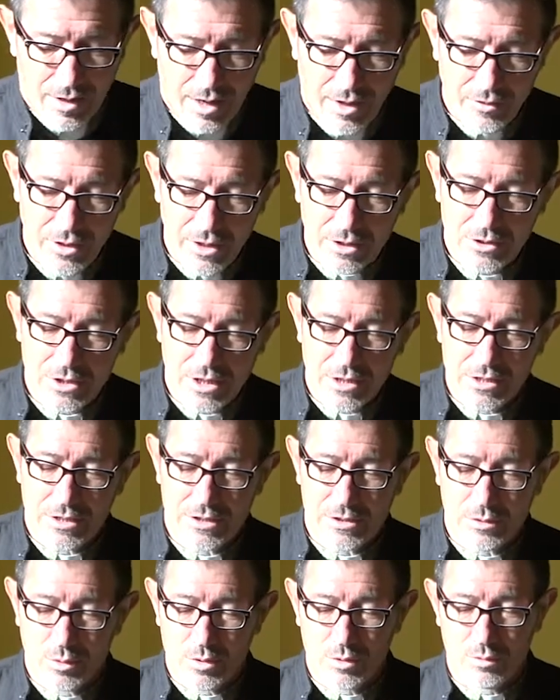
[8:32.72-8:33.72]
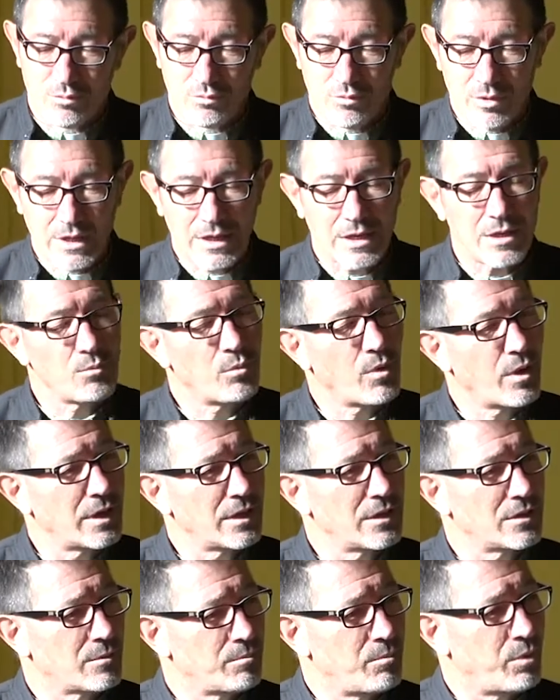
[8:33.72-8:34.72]
I think Jesus was really
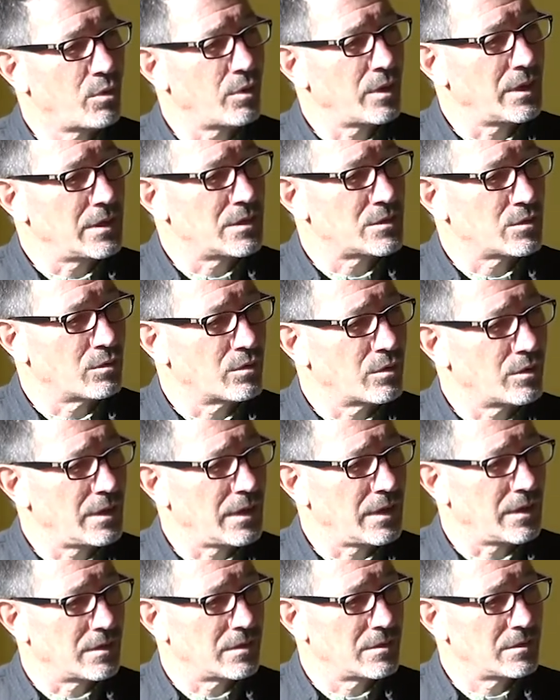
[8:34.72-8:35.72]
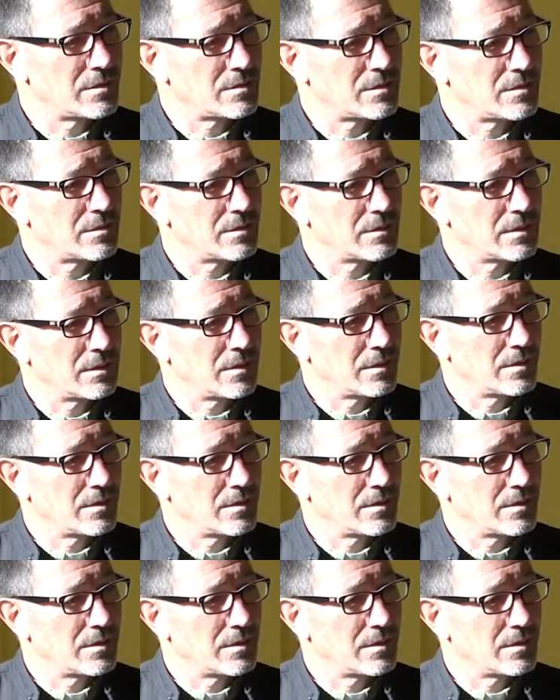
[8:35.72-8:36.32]
wanting to point his audience